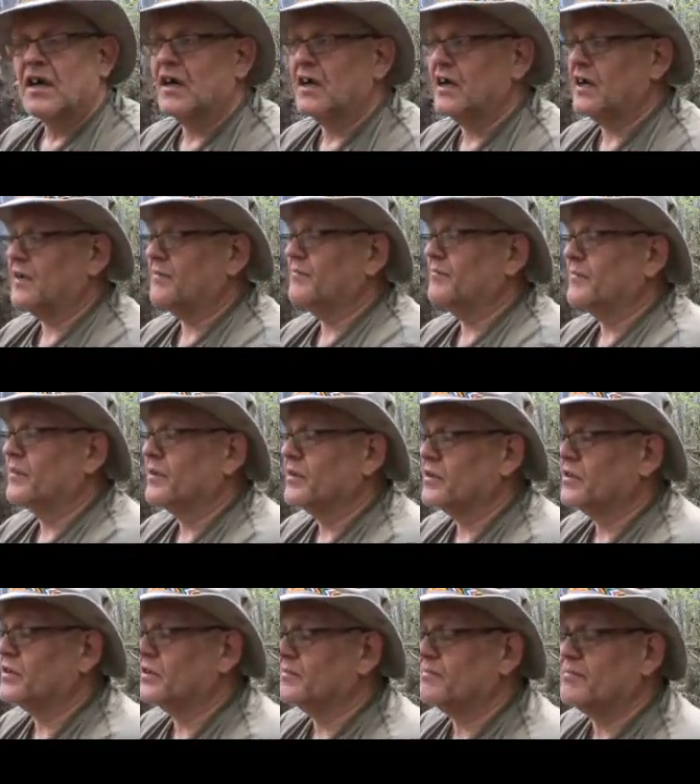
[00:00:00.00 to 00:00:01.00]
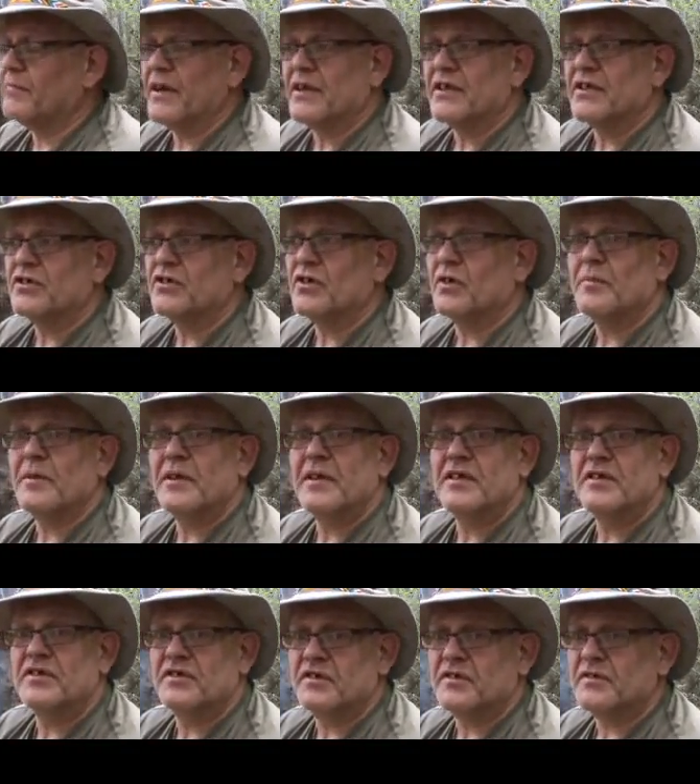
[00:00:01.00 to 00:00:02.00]
um, could make the job
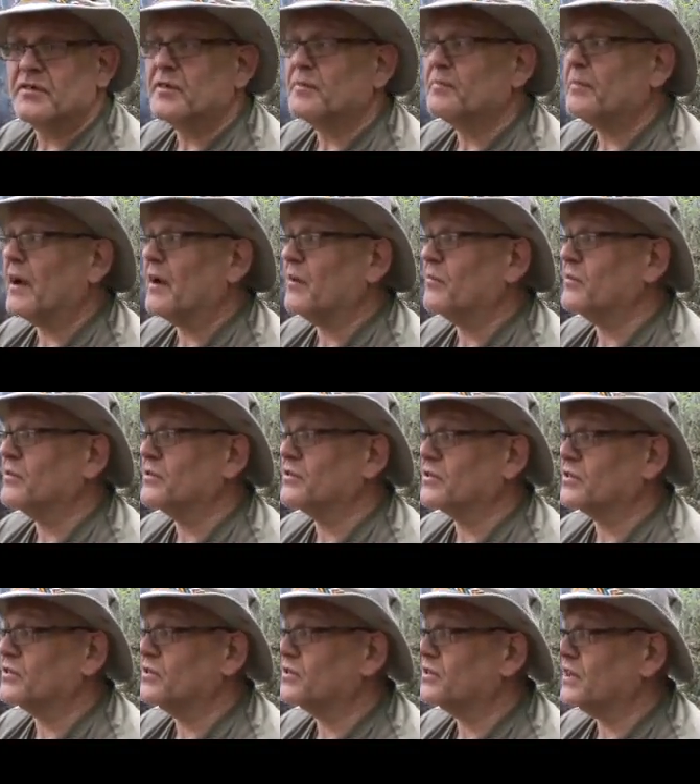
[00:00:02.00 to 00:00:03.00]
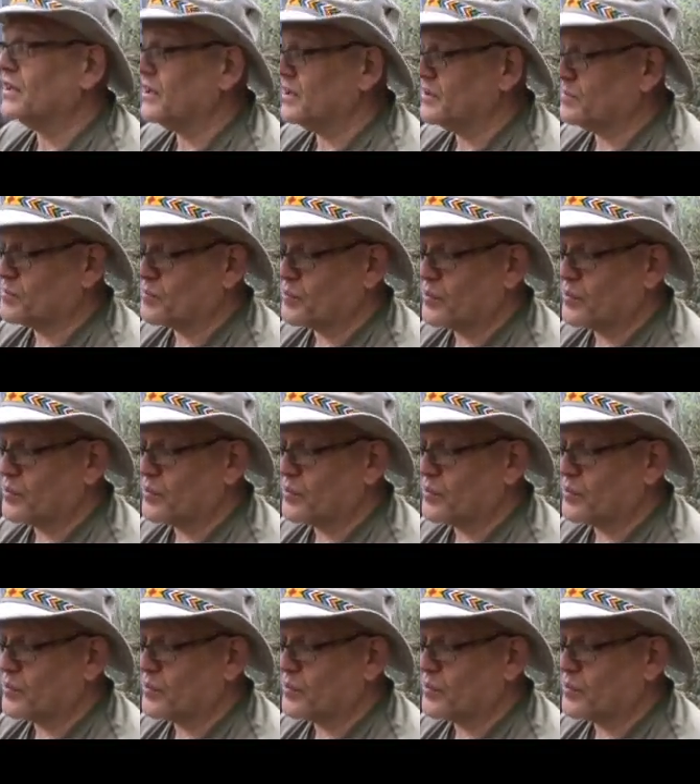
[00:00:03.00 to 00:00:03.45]
easier in the backwoods because it's